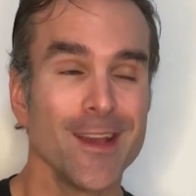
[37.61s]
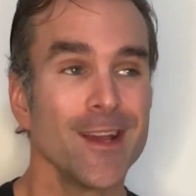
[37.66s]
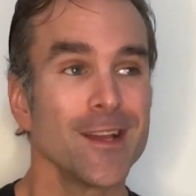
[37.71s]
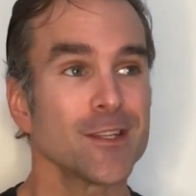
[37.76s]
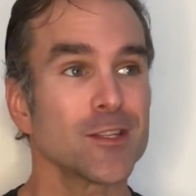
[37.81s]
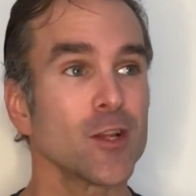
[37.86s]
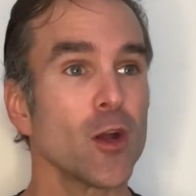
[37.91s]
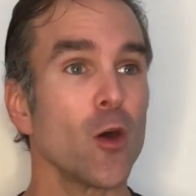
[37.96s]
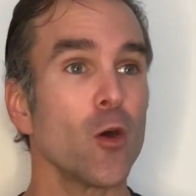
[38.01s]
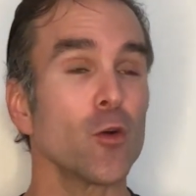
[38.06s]

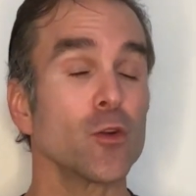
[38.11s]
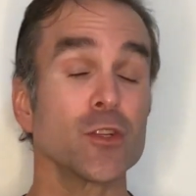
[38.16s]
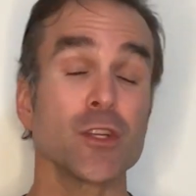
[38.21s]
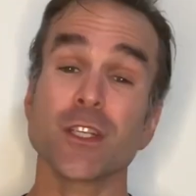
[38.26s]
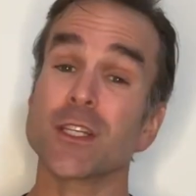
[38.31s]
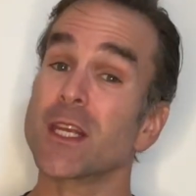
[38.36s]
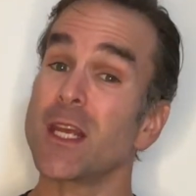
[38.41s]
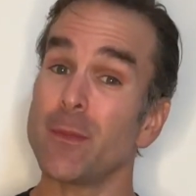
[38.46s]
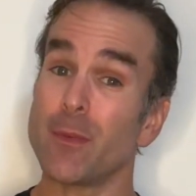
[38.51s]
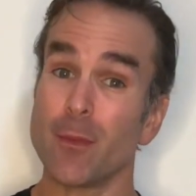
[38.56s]
So
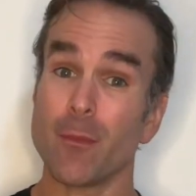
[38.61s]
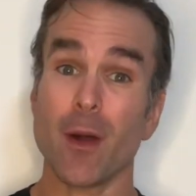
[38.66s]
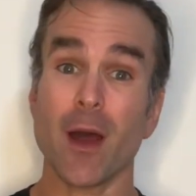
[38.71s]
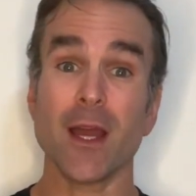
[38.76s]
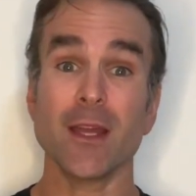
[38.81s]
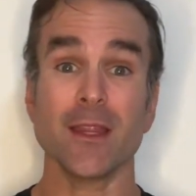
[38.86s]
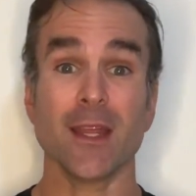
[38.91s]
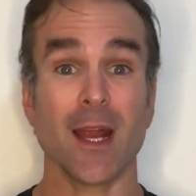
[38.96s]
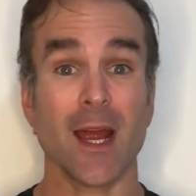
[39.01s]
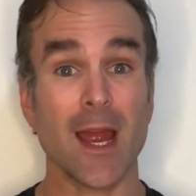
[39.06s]
just keep in
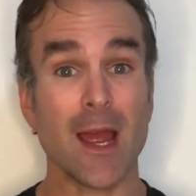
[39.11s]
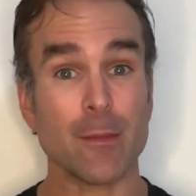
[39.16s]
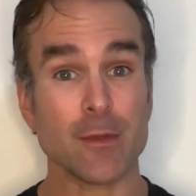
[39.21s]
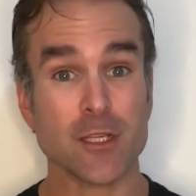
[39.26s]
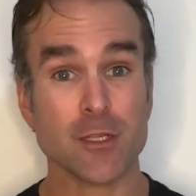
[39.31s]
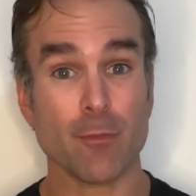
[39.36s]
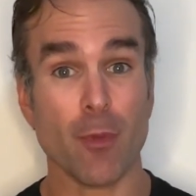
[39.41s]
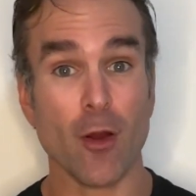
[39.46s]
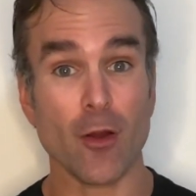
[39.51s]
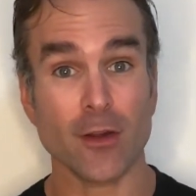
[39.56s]
mind that I am a
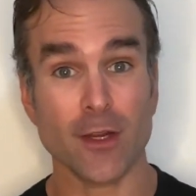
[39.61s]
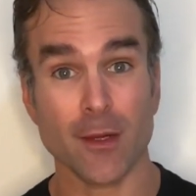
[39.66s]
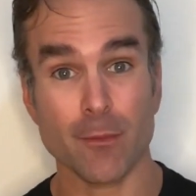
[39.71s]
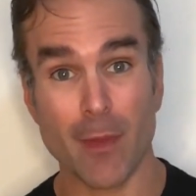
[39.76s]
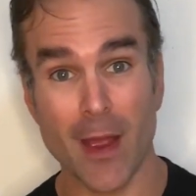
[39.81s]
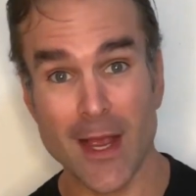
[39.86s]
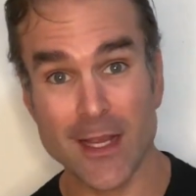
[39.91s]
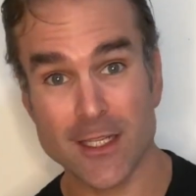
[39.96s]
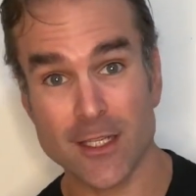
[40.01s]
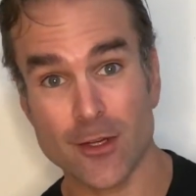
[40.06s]
Spartan
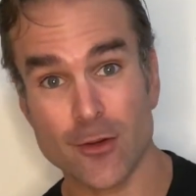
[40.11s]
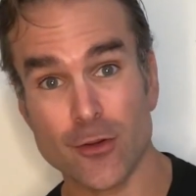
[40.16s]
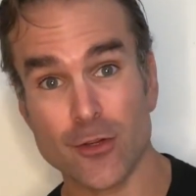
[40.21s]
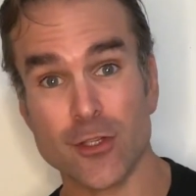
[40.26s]
ambassador.